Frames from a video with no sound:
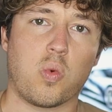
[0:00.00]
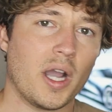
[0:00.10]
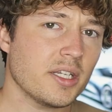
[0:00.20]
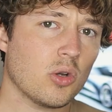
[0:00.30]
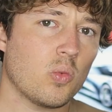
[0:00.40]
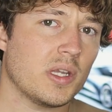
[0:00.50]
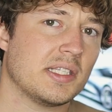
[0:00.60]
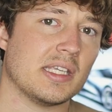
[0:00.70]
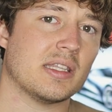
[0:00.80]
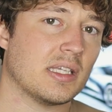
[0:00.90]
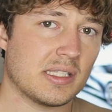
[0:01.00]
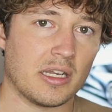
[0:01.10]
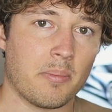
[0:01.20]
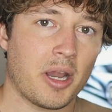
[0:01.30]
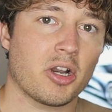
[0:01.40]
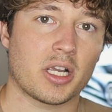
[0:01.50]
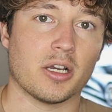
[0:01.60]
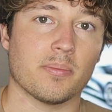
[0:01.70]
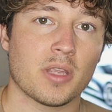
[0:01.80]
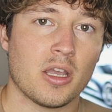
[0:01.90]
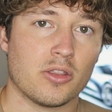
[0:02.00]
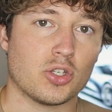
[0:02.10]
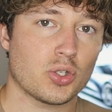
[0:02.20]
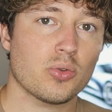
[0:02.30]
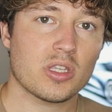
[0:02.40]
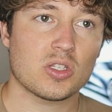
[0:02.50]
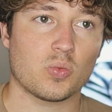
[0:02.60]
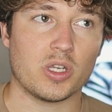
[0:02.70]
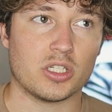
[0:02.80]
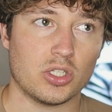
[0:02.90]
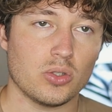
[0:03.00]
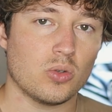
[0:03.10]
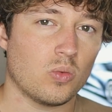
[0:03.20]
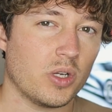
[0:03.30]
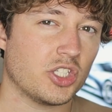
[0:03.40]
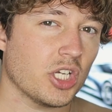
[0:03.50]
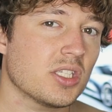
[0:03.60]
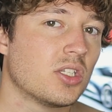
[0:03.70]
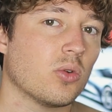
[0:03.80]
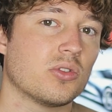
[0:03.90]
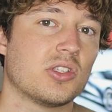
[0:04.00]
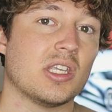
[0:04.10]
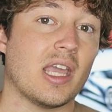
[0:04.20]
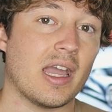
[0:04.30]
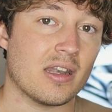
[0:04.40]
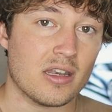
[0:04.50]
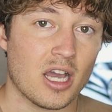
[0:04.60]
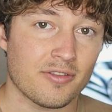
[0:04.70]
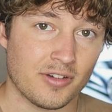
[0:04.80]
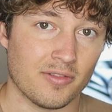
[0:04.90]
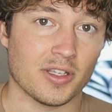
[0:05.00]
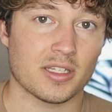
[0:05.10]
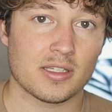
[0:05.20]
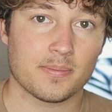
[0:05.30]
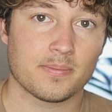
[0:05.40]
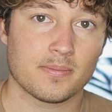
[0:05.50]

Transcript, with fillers: why don't we see this in America? The truth is we do, we just don't see enough of it.